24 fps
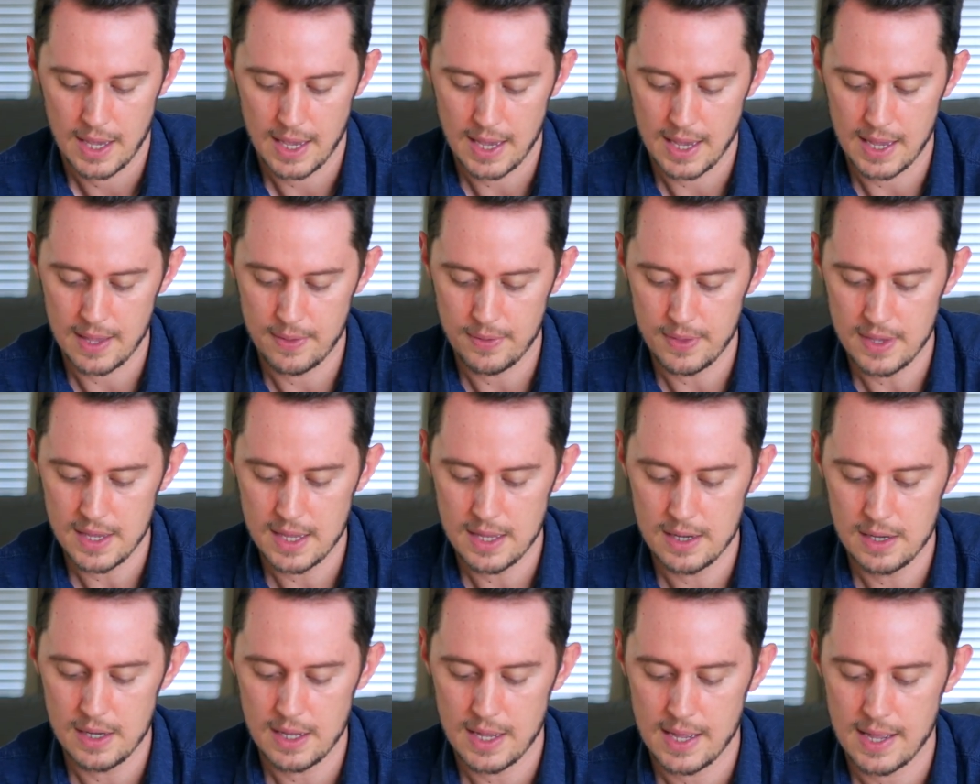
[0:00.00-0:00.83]
And
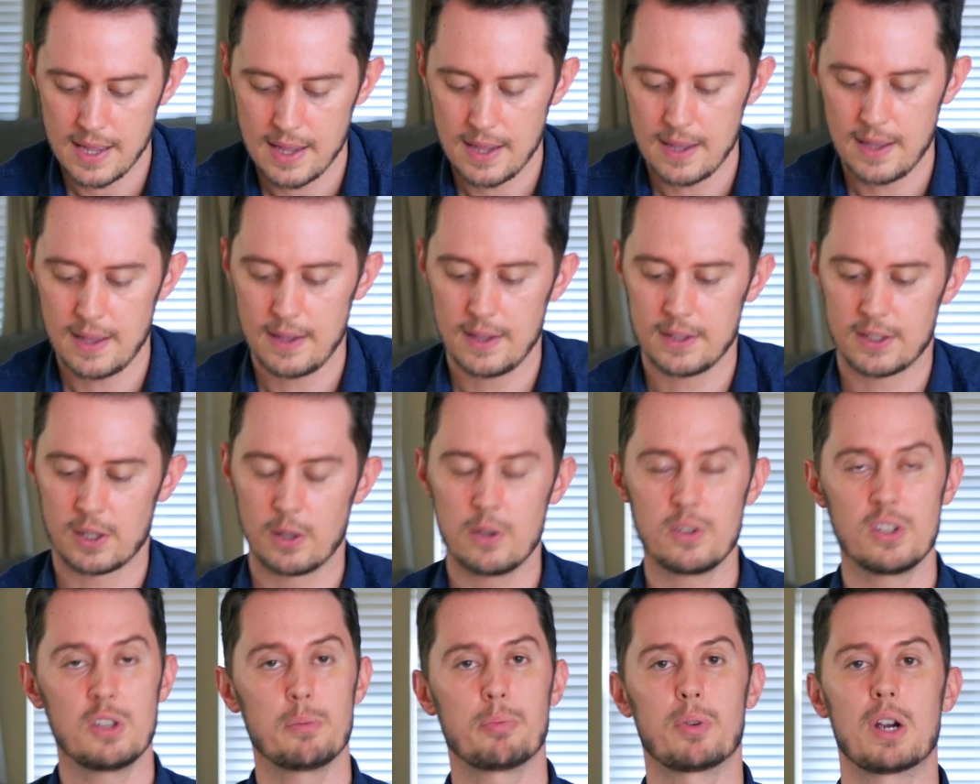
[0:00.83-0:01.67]
then, so
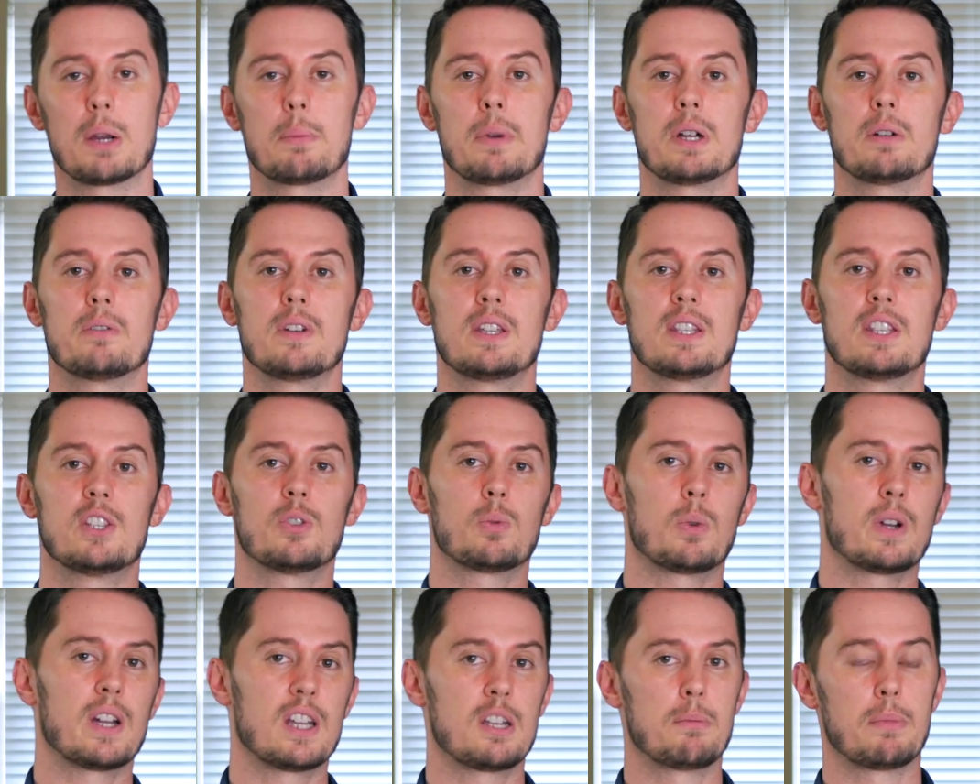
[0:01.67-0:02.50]
those are the primary reasons
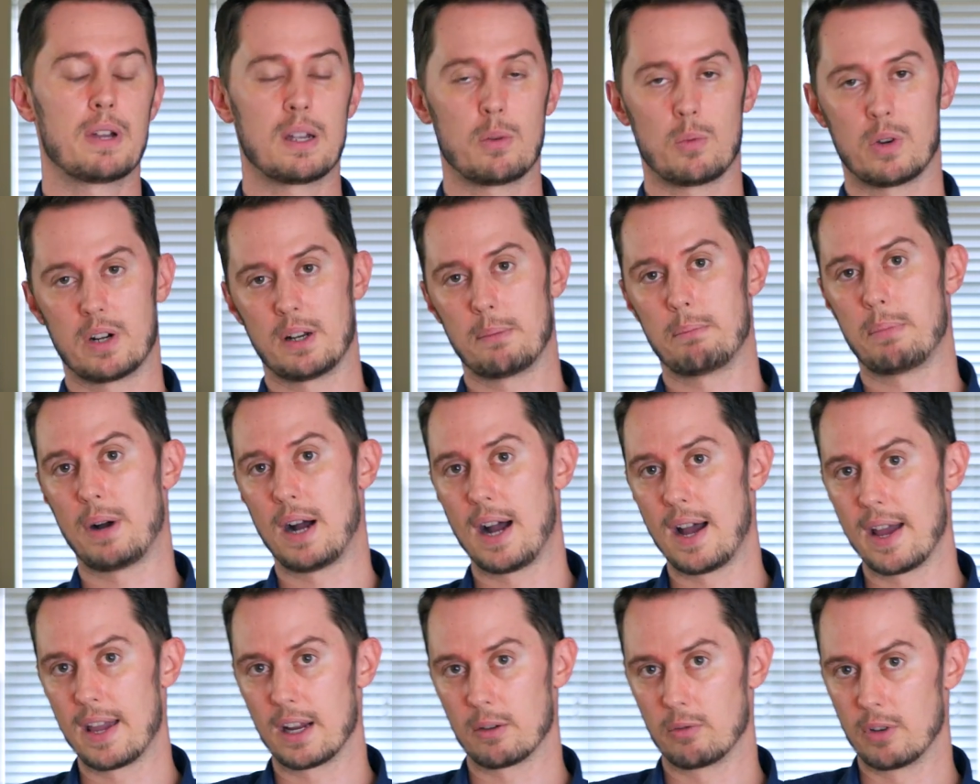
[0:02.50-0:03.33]
why you might want to
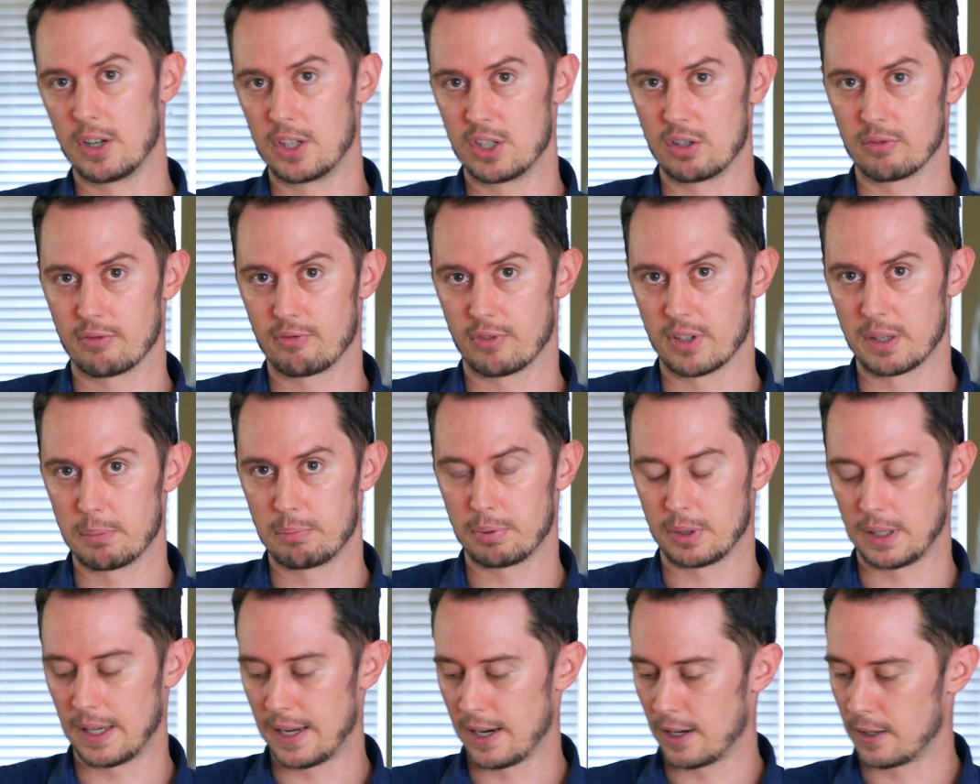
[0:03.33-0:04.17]
buy a region-free
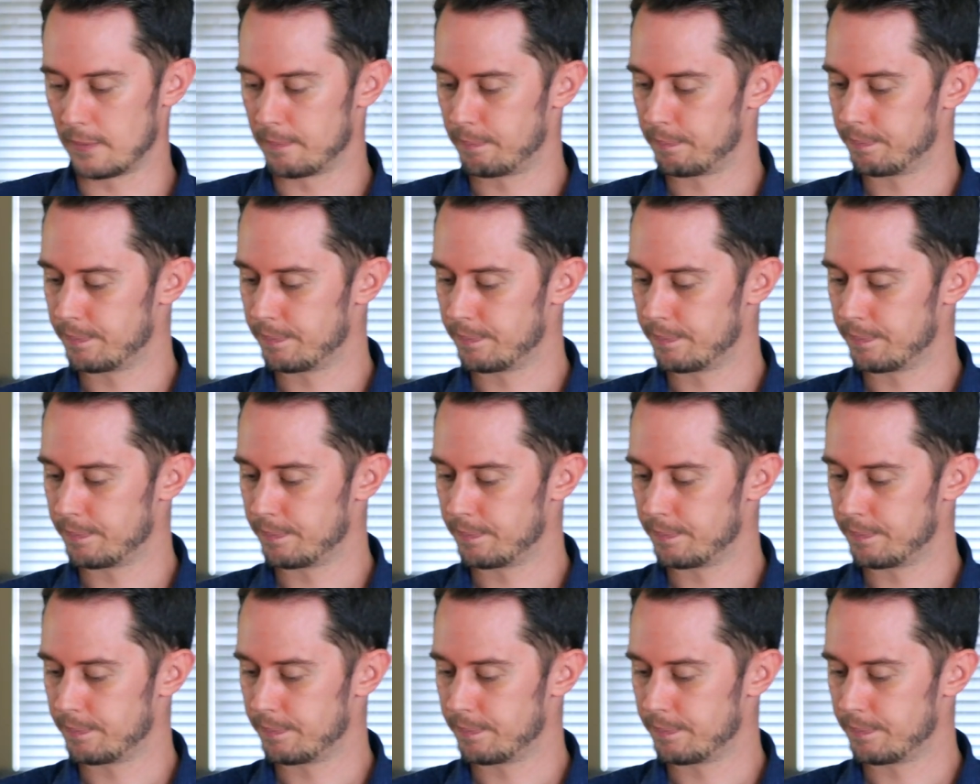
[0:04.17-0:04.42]
player.